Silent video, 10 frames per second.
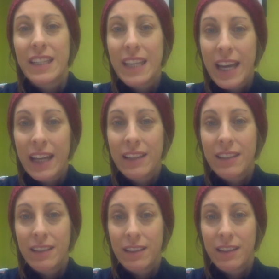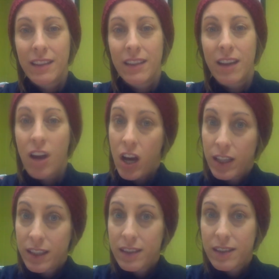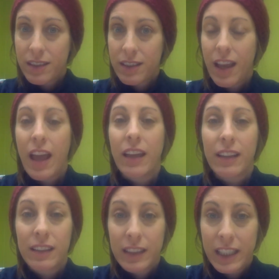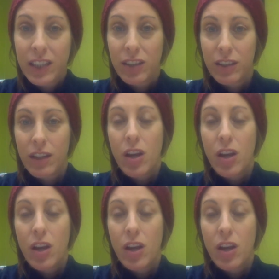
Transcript: Get honest and clear